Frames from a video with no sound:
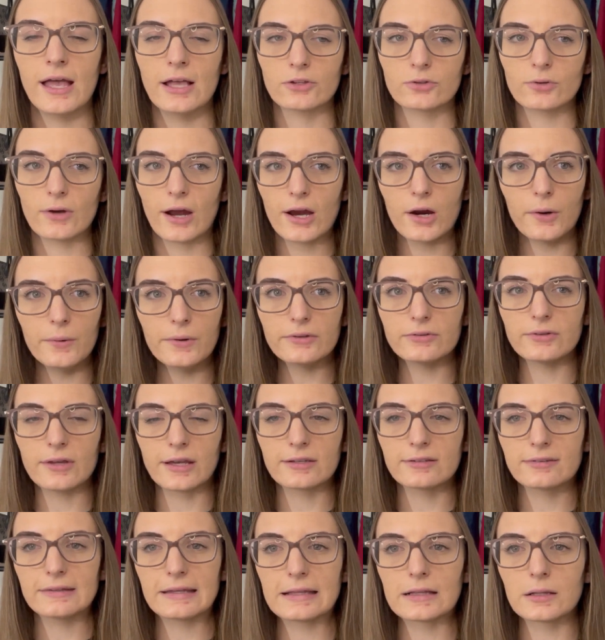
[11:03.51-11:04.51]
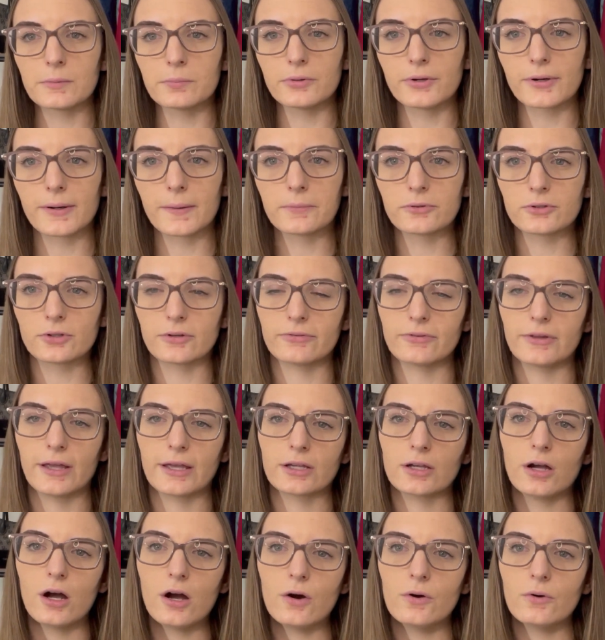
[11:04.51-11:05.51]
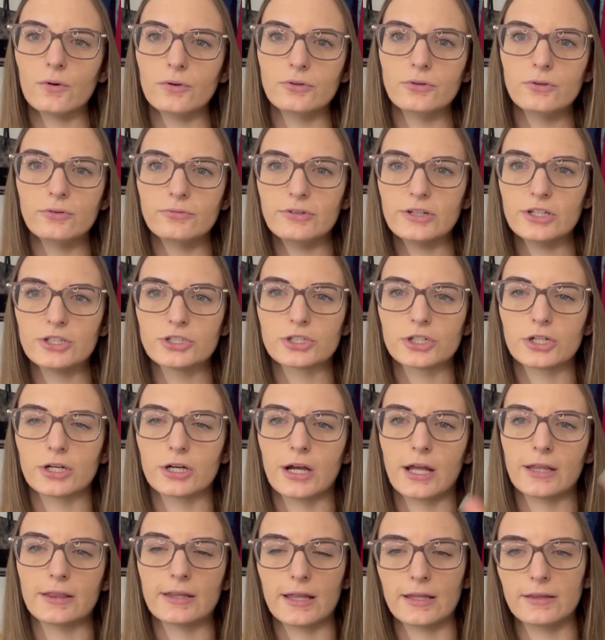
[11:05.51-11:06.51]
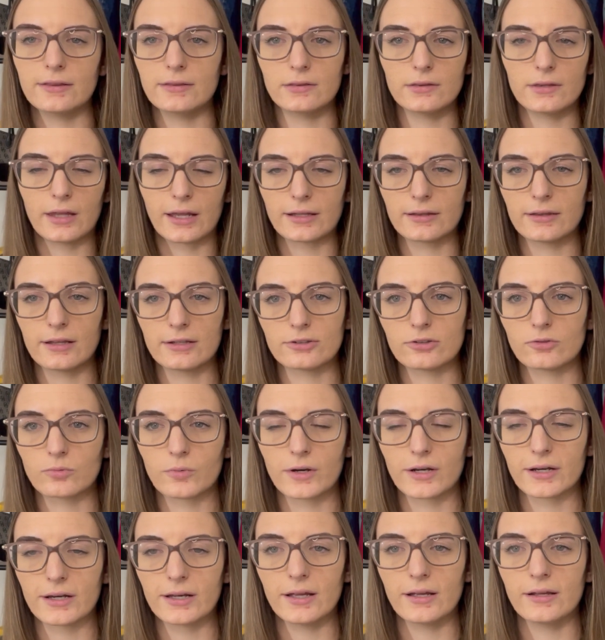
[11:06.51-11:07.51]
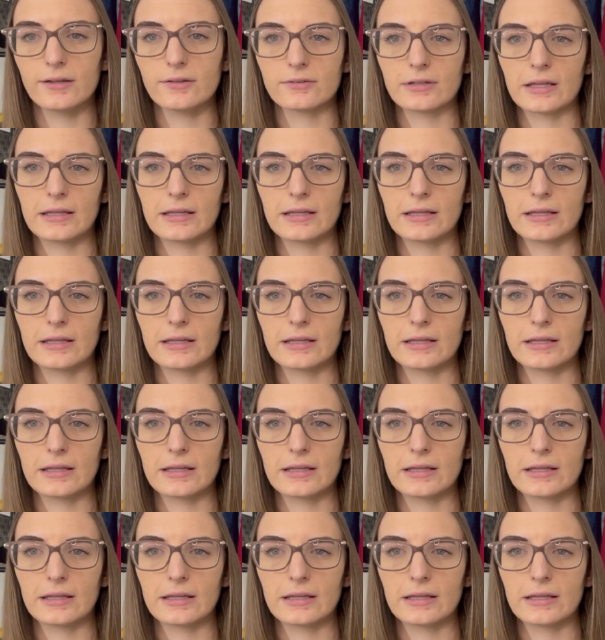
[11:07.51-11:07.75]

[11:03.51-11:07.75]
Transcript: So I always see the blurbs of oh, a new feature, and then this is what it is.